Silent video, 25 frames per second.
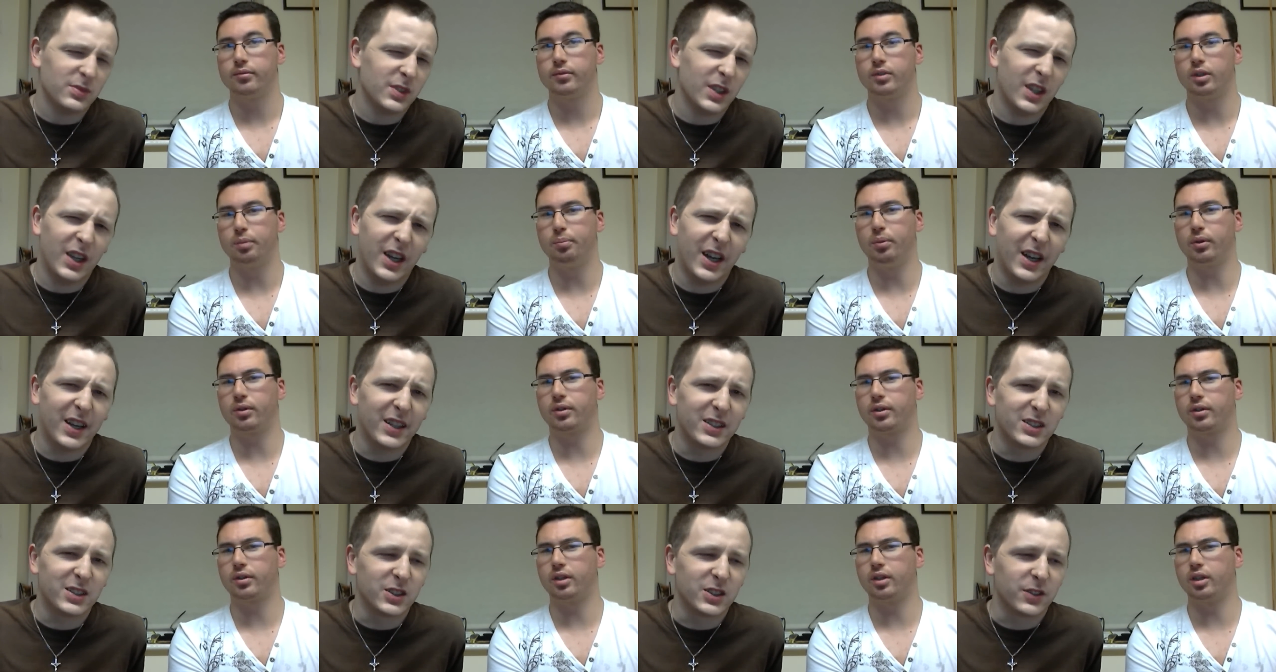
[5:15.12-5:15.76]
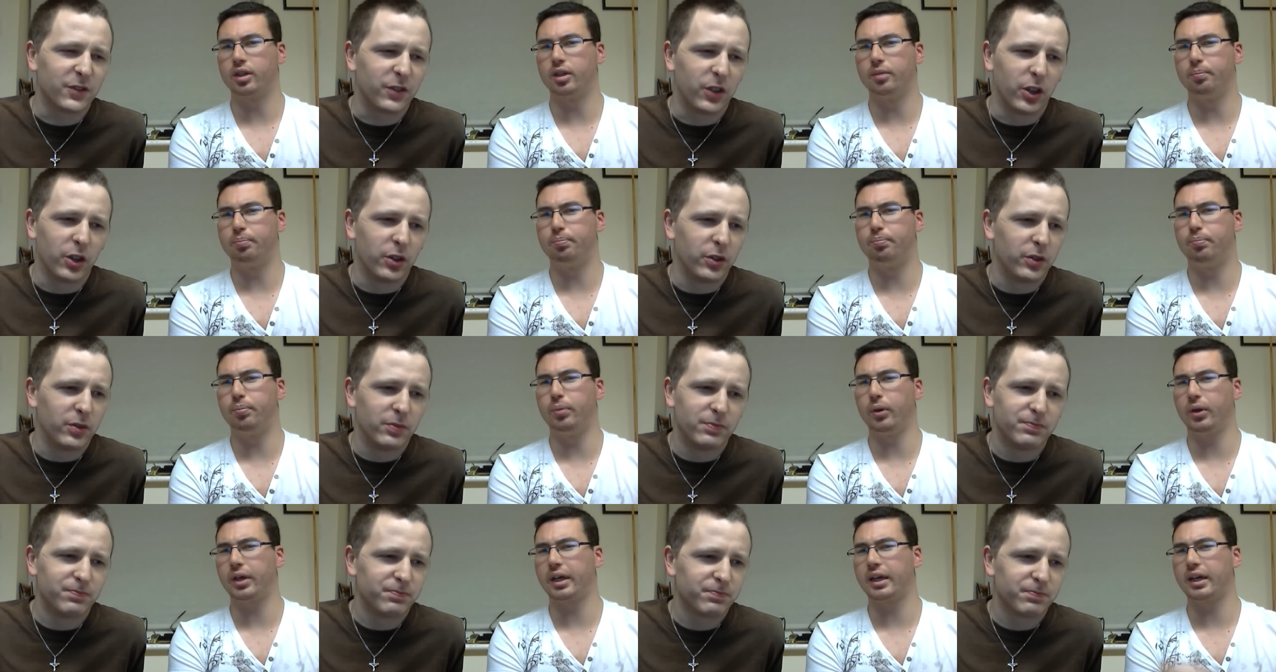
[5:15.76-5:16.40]
Speaker 1: The, nah, book, just the
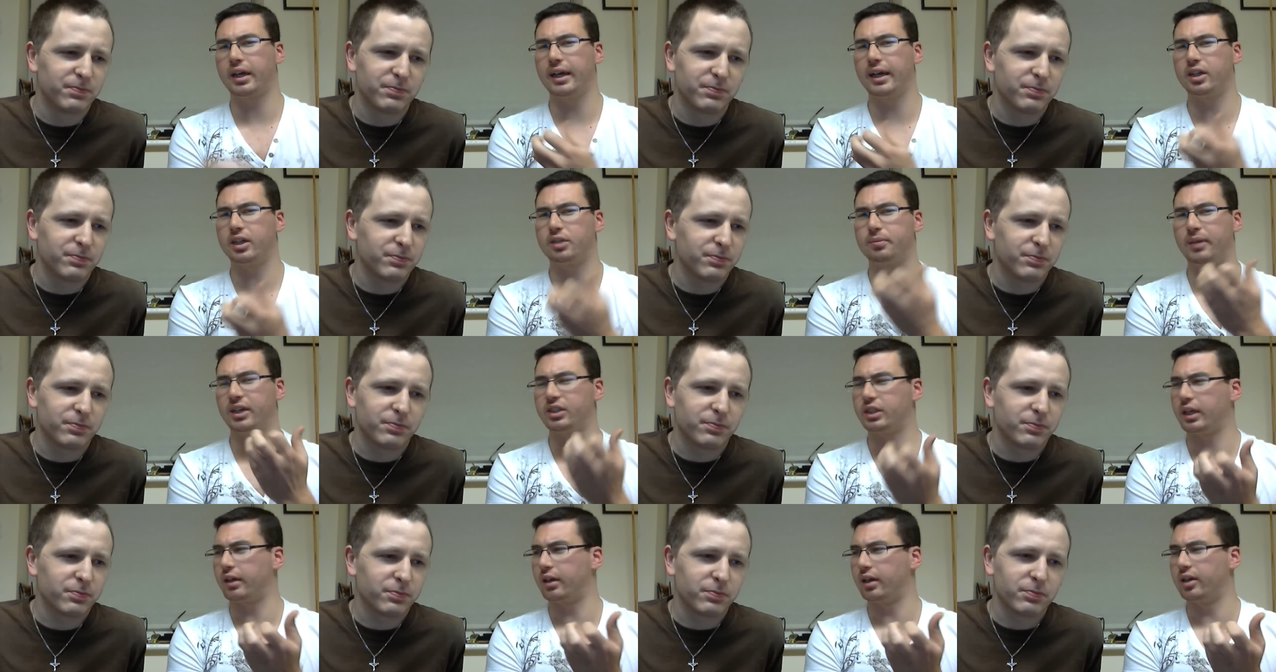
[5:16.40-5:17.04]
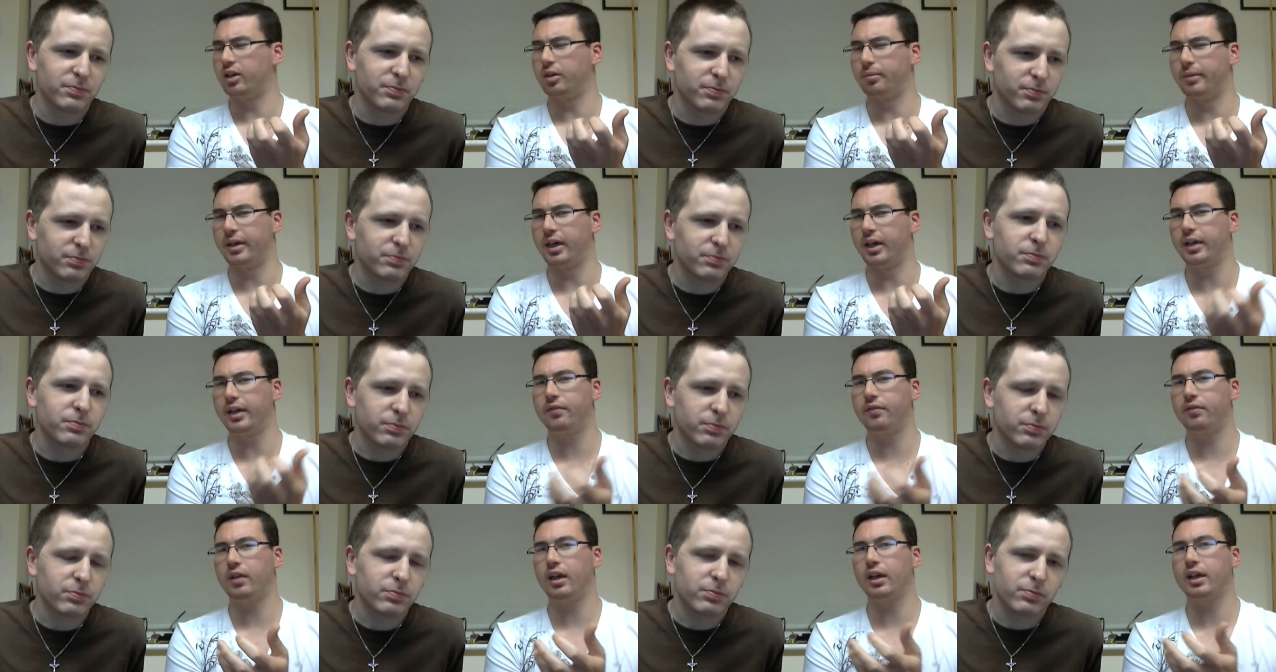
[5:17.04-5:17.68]
booking let this match down a little bit. I
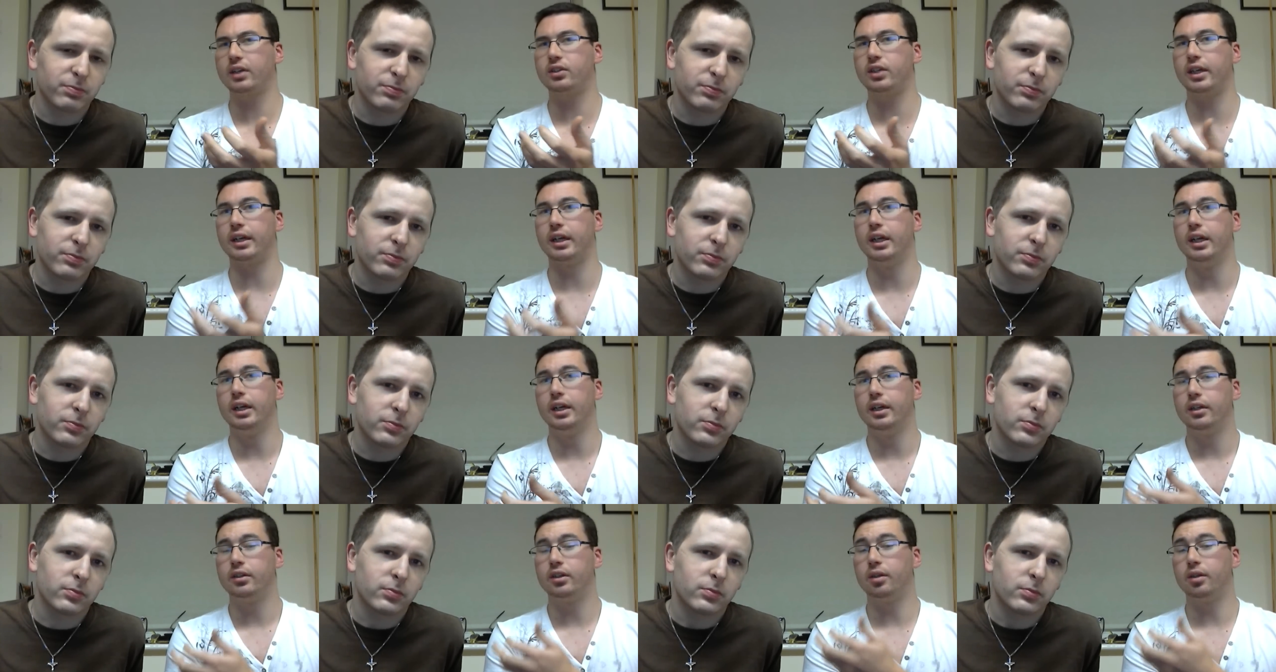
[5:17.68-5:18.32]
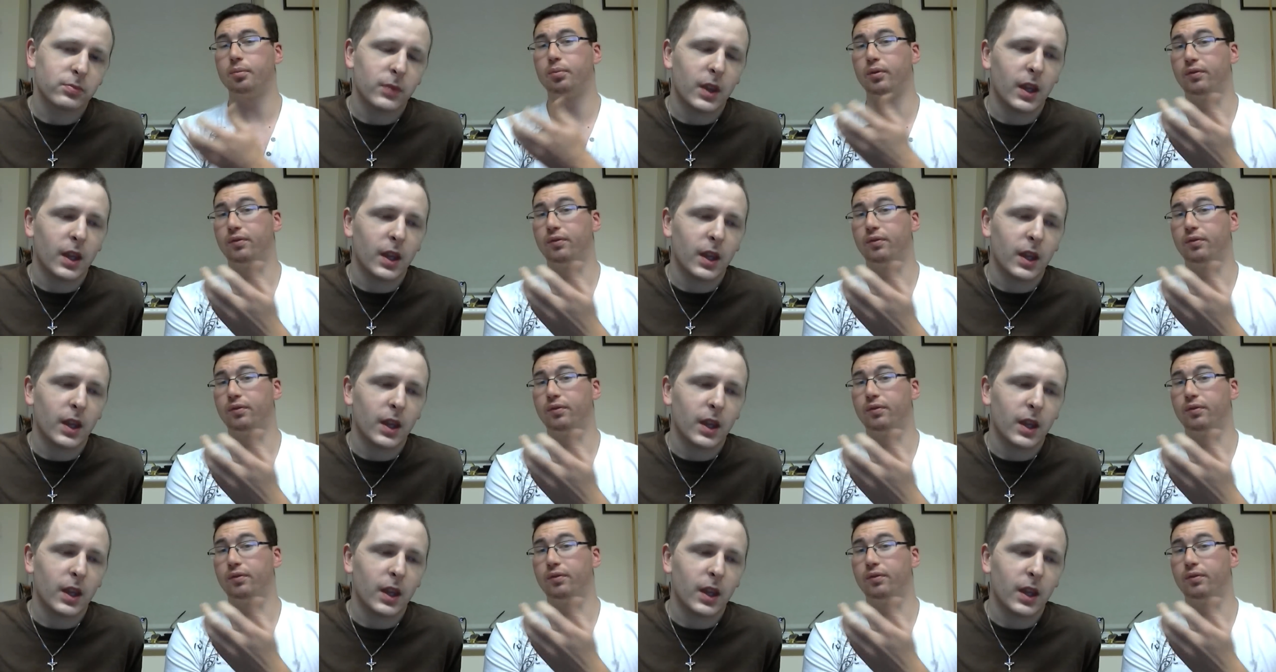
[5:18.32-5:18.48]
didn't, like I said, the